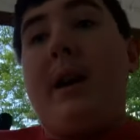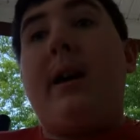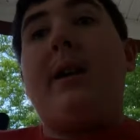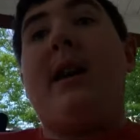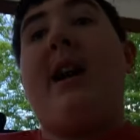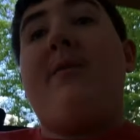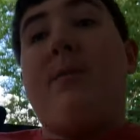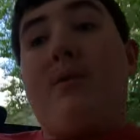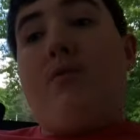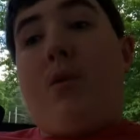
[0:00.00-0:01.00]
and I have
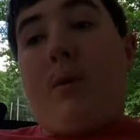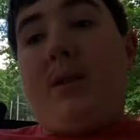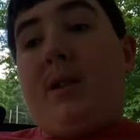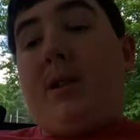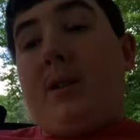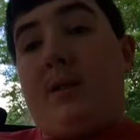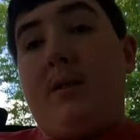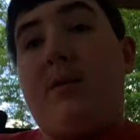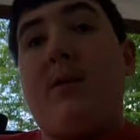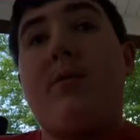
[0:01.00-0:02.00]
been worried,
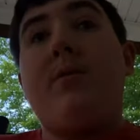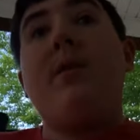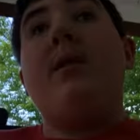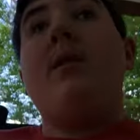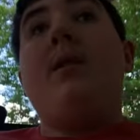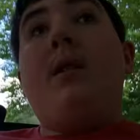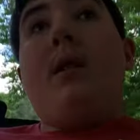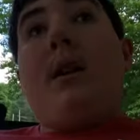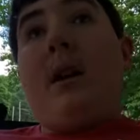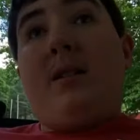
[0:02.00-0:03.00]
concerned,
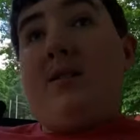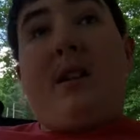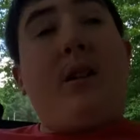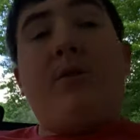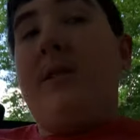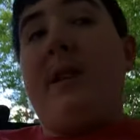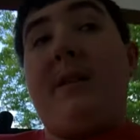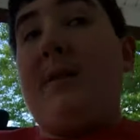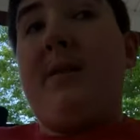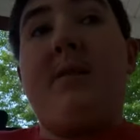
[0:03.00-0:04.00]
and scared to
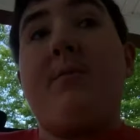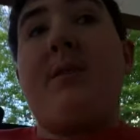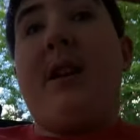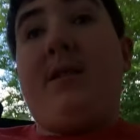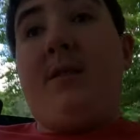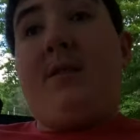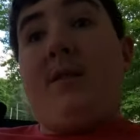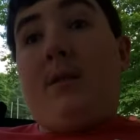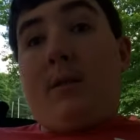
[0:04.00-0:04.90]
death in some cases,